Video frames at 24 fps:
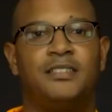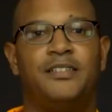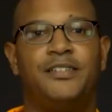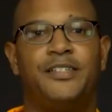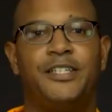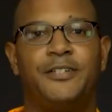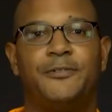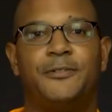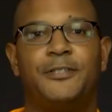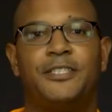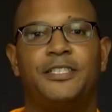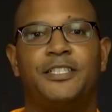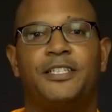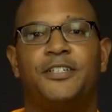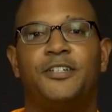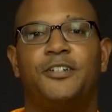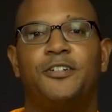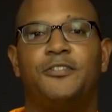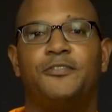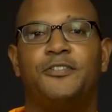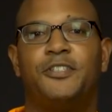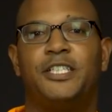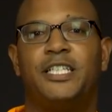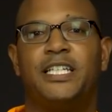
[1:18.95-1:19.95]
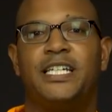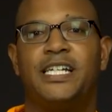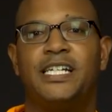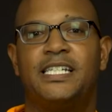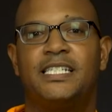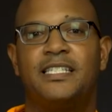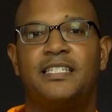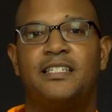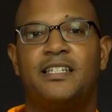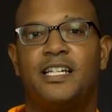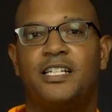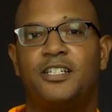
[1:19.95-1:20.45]
She wants to know if she
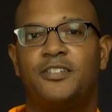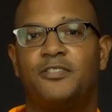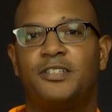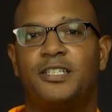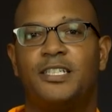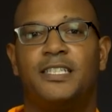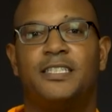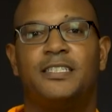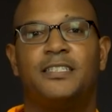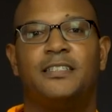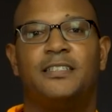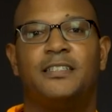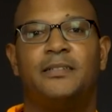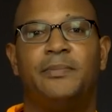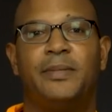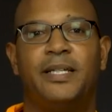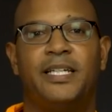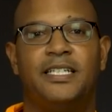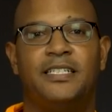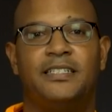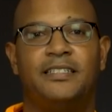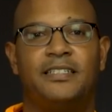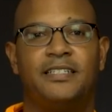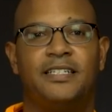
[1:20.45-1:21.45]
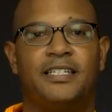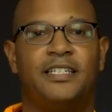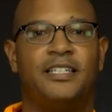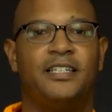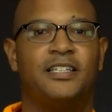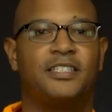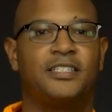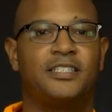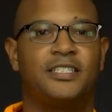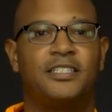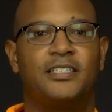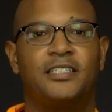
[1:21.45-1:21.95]
adds natural gut to the mains and
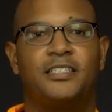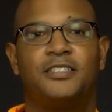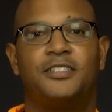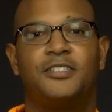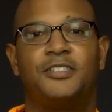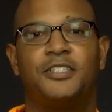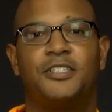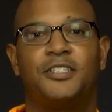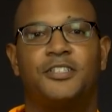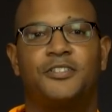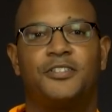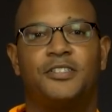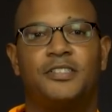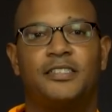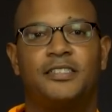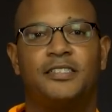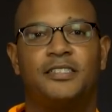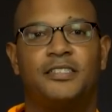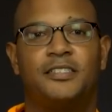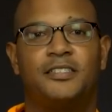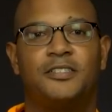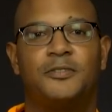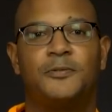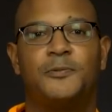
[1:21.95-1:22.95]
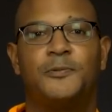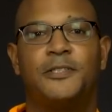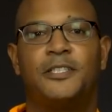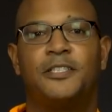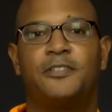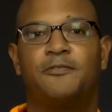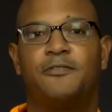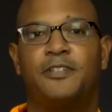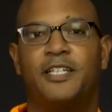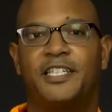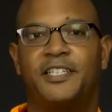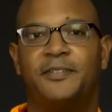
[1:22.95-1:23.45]
Luxilon to the crosses, what
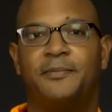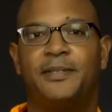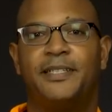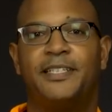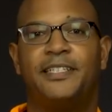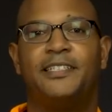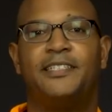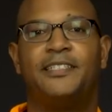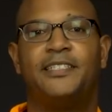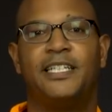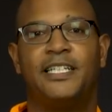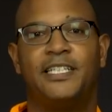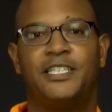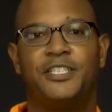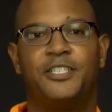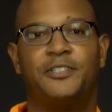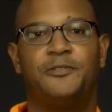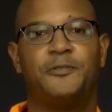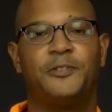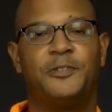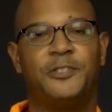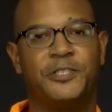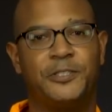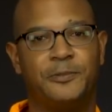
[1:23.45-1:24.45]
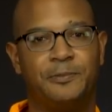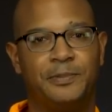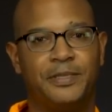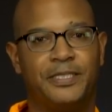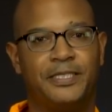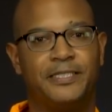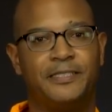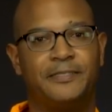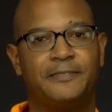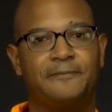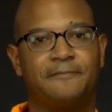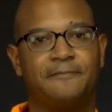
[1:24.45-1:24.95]
the recommended tension should be.